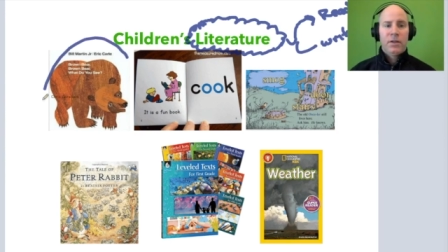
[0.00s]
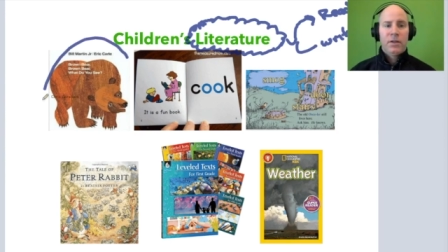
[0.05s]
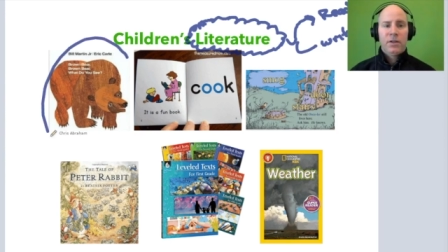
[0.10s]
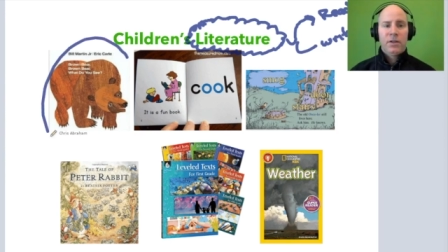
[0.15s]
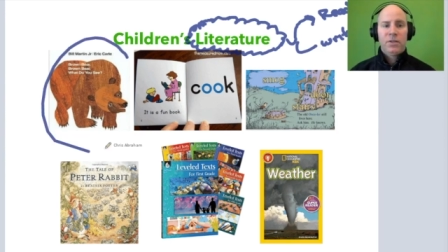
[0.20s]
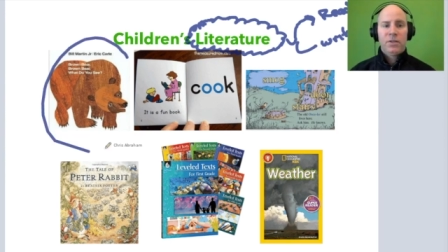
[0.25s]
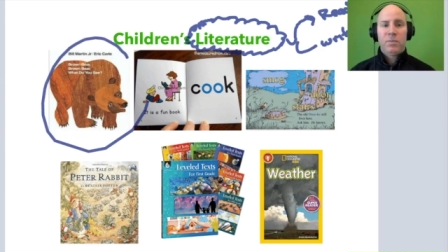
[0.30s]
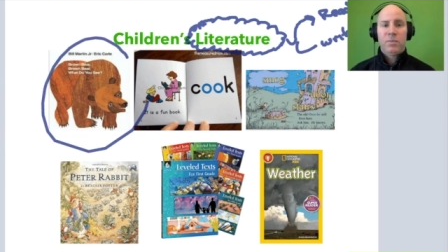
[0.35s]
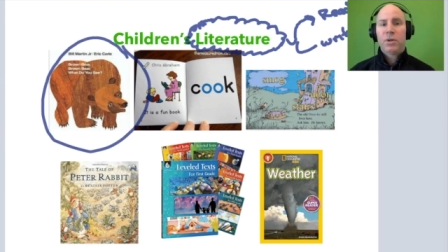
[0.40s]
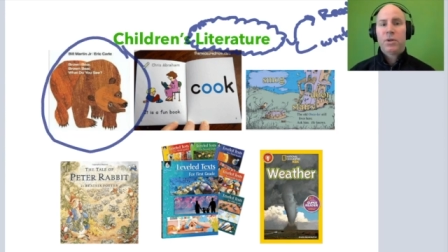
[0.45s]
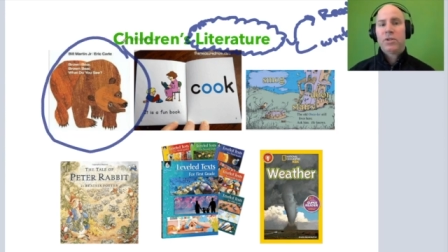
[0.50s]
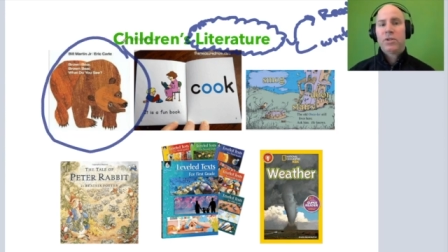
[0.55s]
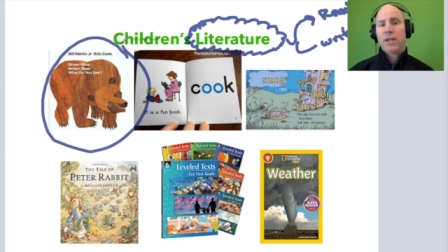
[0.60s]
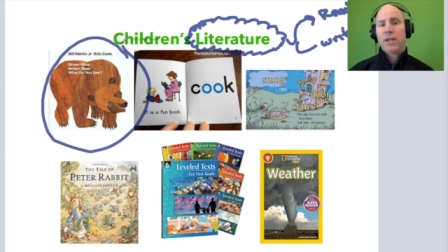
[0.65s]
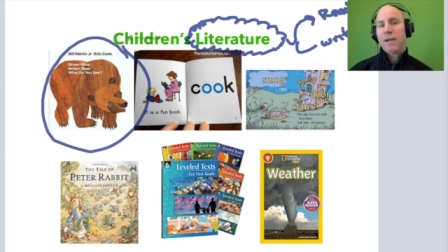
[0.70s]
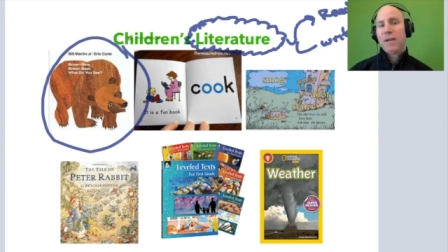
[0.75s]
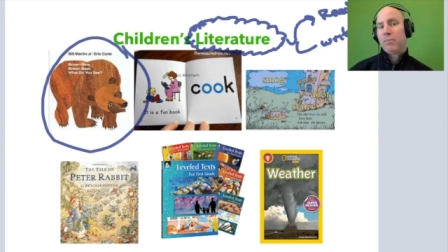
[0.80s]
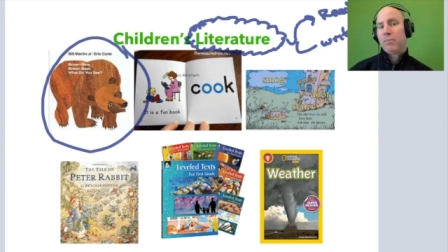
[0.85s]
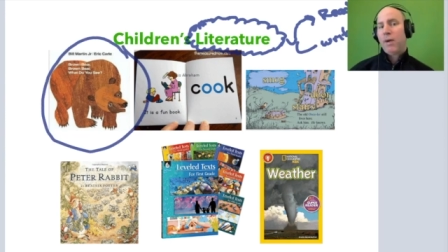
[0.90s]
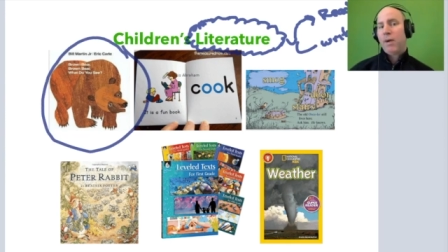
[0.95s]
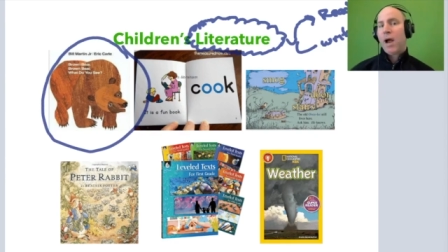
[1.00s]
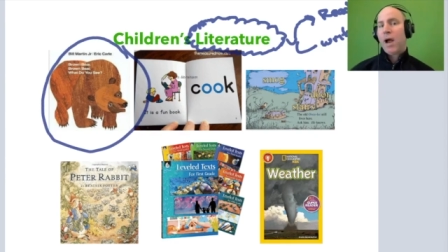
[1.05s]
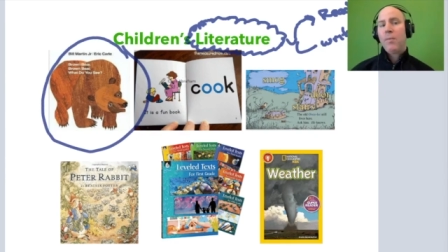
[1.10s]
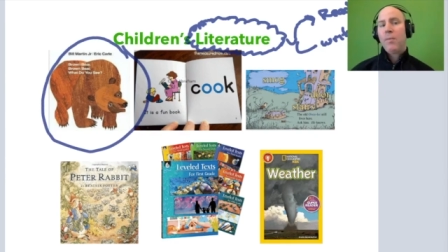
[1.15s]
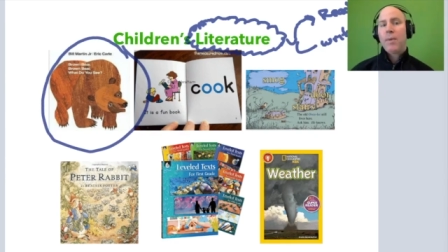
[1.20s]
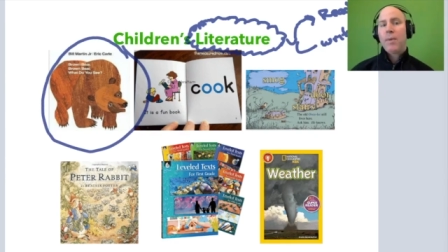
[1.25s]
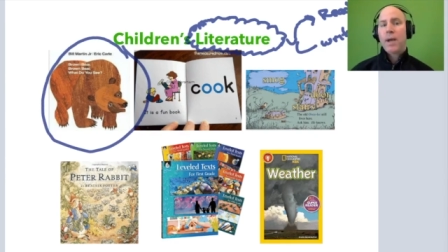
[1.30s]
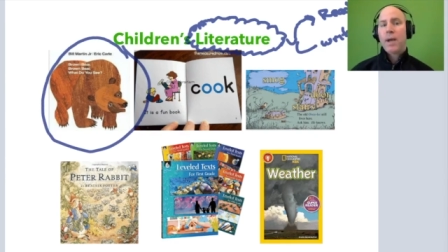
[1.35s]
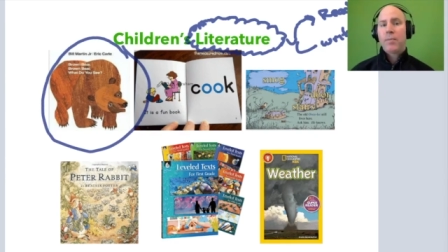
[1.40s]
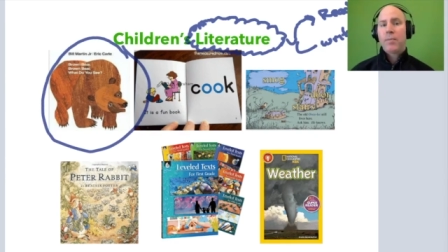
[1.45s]
There's books like
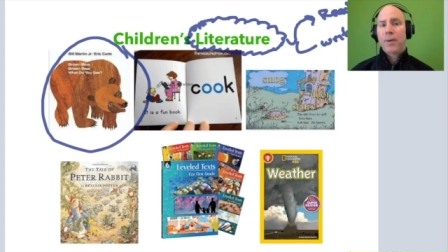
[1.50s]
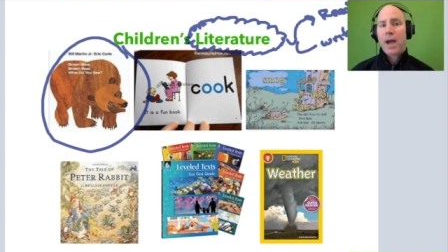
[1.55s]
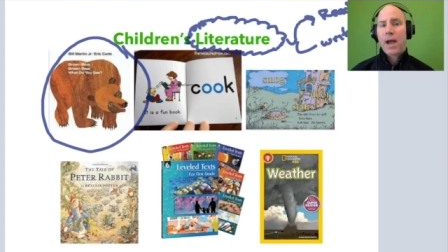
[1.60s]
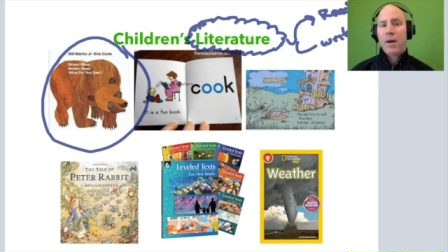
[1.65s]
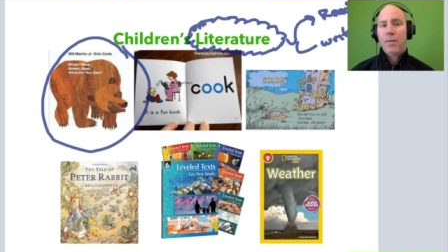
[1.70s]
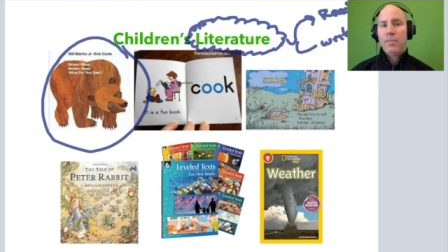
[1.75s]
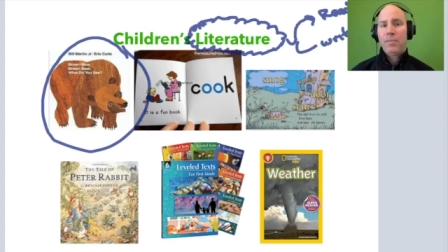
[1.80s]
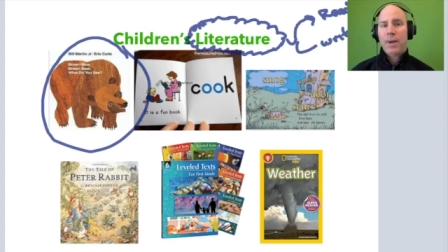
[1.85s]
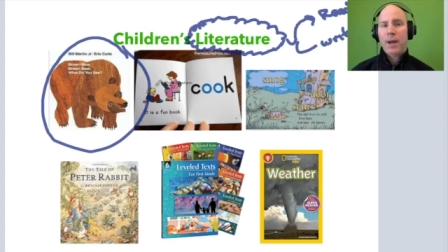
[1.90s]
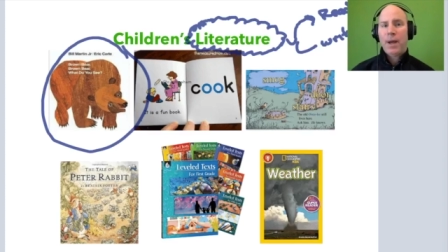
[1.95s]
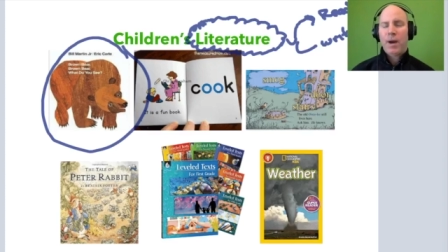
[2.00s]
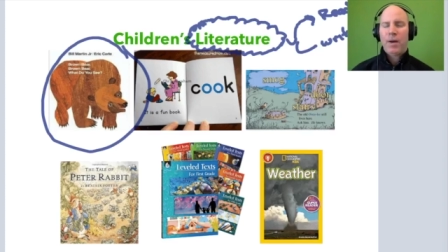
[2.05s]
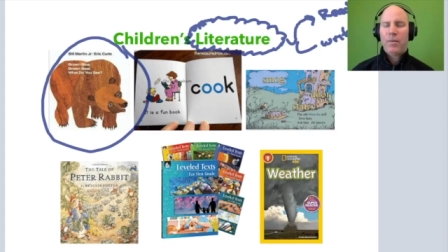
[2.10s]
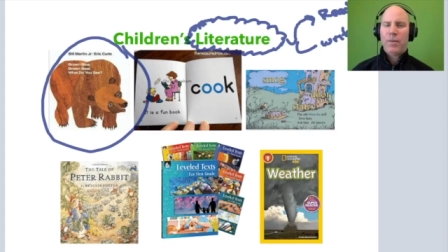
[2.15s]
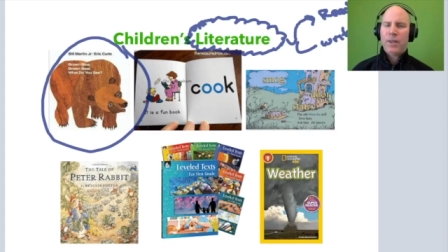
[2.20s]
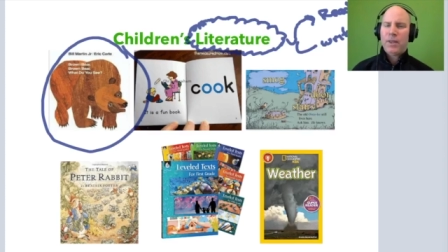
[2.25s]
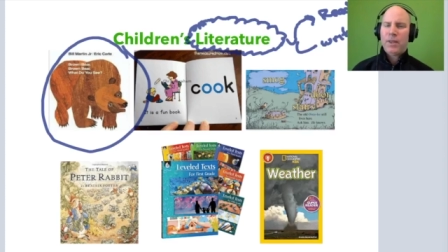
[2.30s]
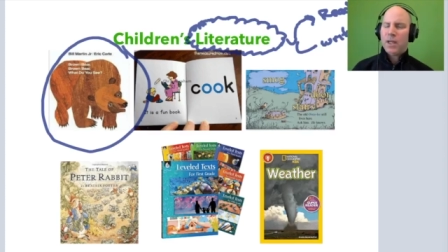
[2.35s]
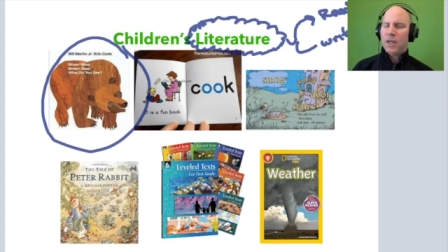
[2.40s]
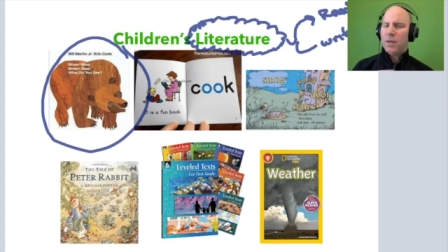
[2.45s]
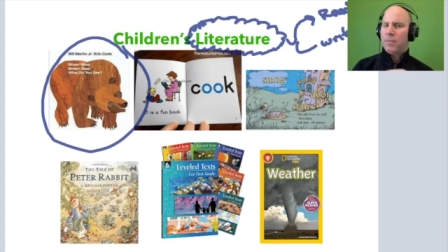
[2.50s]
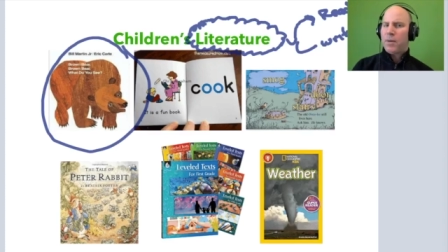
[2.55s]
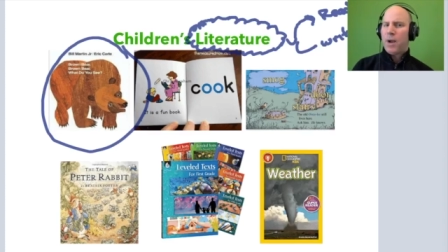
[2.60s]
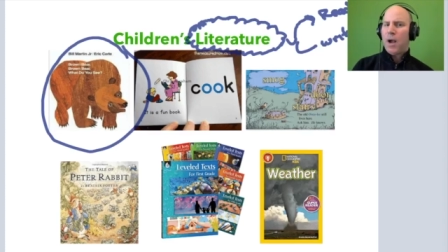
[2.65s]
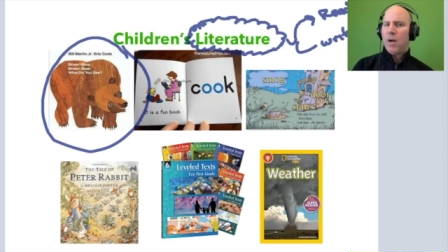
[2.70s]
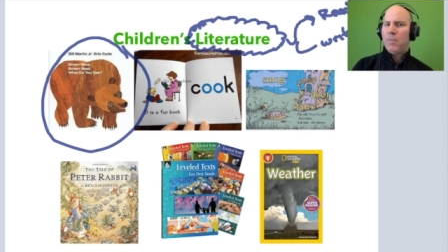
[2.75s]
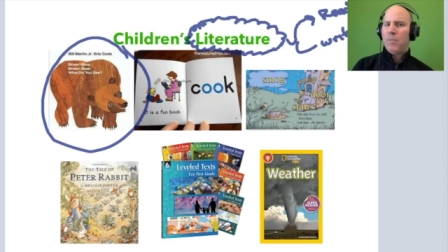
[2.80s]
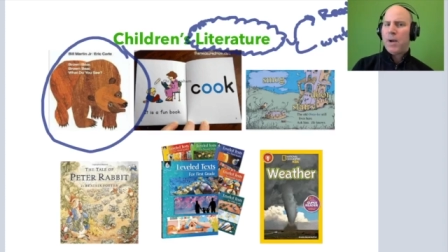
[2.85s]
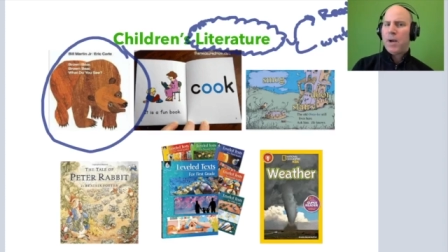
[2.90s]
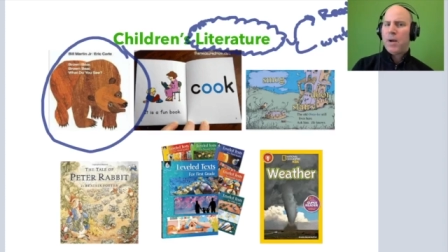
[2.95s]
Brown Bear, Brown Bear. And we think of
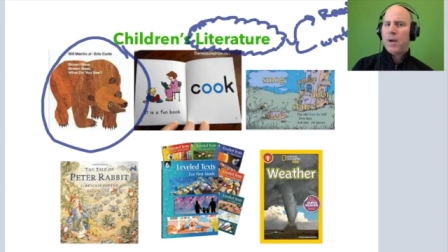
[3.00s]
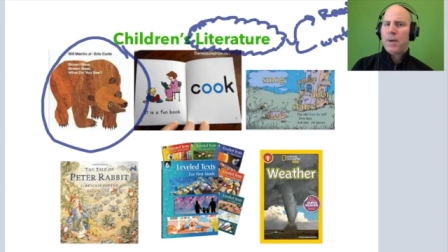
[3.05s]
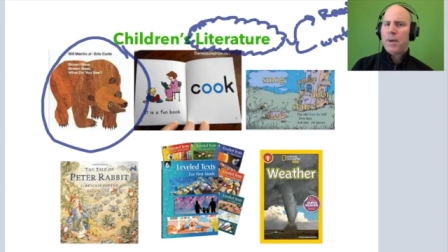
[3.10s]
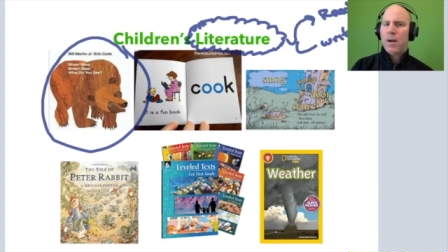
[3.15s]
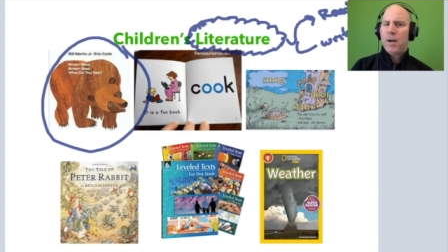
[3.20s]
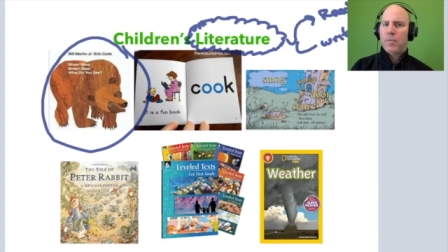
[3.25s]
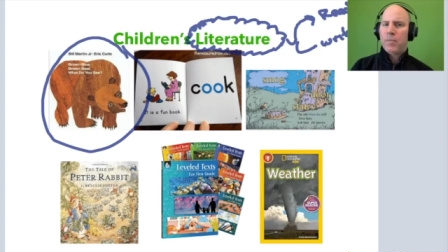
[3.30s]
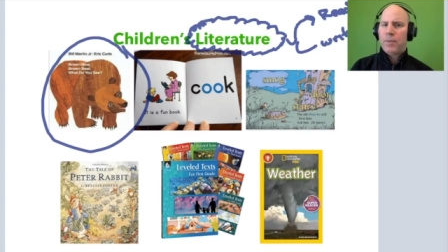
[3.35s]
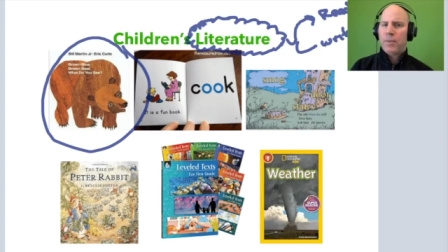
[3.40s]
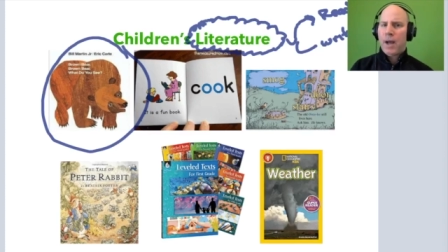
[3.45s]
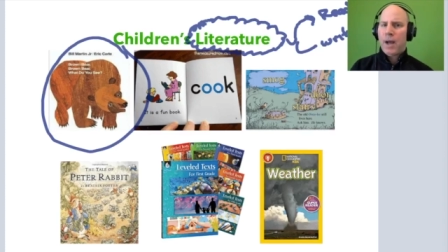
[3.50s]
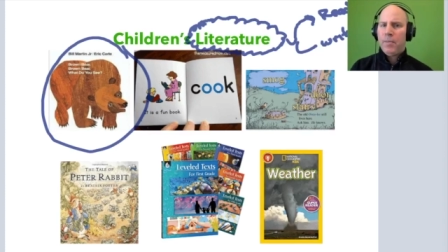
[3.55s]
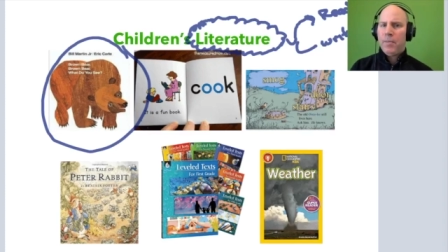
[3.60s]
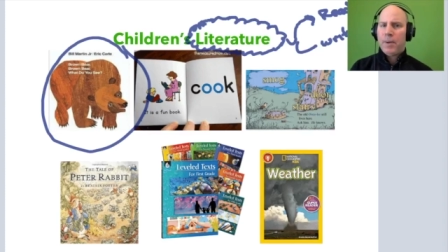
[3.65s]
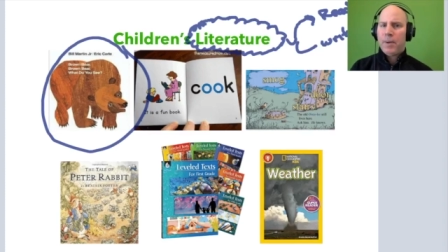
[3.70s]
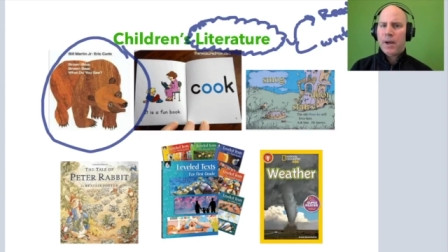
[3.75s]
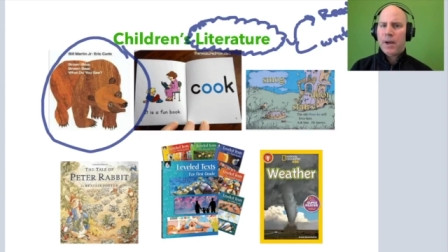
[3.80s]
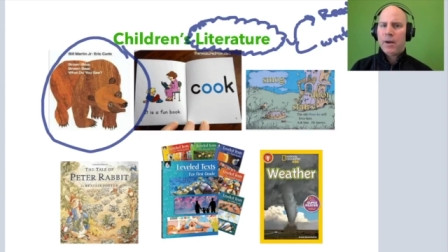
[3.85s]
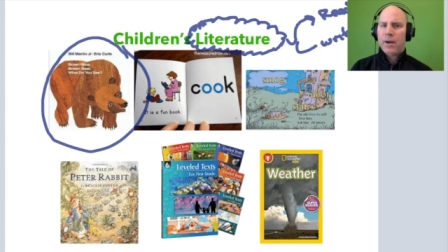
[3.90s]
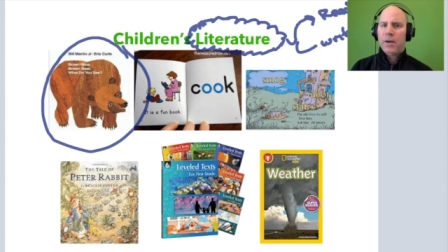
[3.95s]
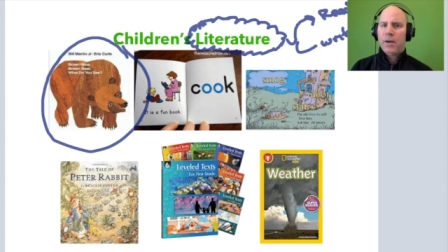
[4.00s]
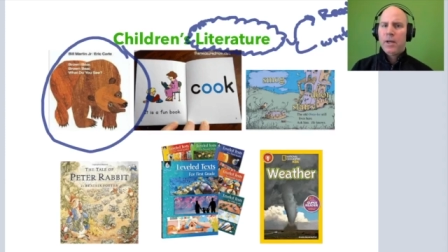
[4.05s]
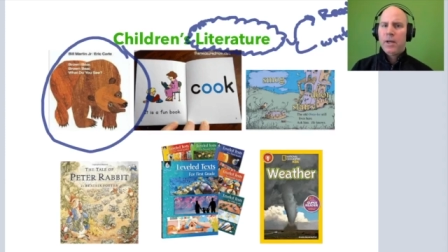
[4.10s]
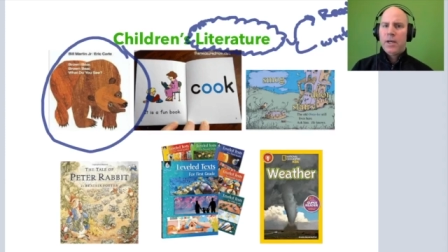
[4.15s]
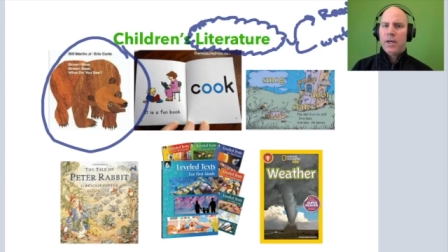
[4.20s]
Brown Bear,